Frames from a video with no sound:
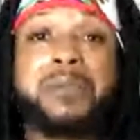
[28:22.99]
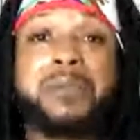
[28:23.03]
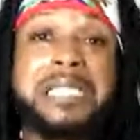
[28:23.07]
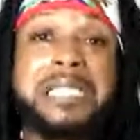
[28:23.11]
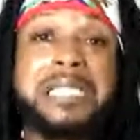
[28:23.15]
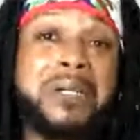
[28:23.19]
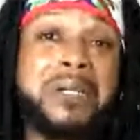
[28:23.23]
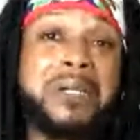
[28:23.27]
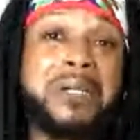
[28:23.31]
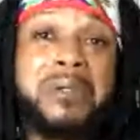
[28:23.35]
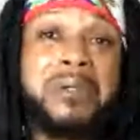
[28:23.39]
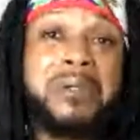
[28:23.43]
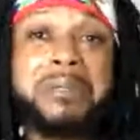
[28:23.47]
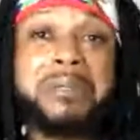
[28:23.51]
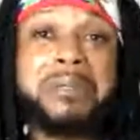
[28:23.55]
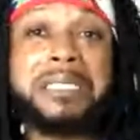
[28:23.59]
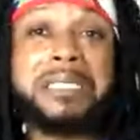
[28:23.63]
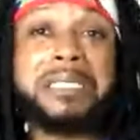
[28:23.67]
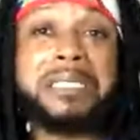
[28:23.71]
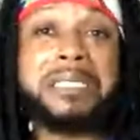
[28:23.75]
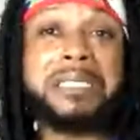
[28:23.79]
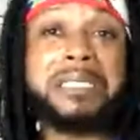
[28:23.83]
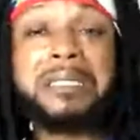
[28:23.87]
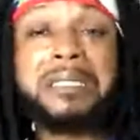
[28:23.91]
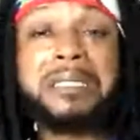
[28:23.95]
What's that going to
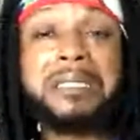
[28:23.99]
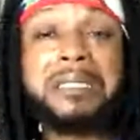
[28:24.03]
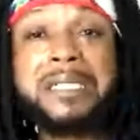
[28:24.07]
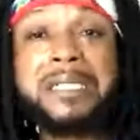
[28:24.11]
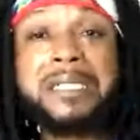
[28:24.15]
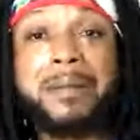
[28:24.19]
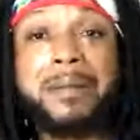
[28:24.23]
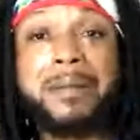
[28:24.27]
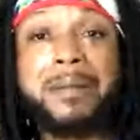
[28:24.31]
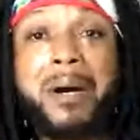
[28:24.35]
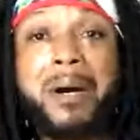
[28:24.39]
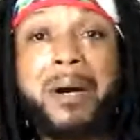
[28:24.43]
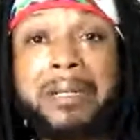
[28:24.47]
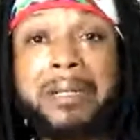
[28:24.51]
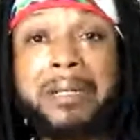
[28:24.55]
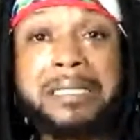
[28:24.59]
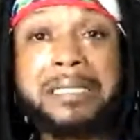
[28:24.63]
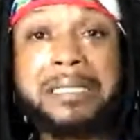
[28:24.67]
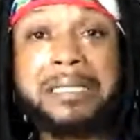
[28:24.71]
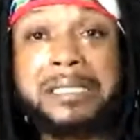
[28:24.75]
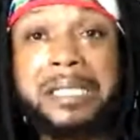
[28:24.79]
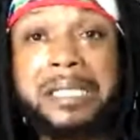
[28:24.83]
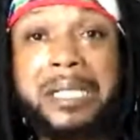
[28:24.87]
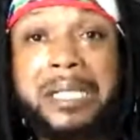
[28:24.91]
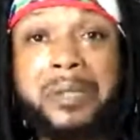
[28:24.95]
mean for
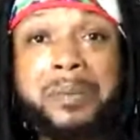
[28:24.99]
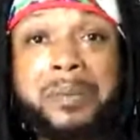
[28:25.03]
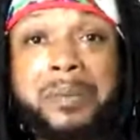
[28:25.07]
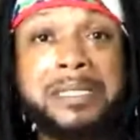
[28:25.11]
market share?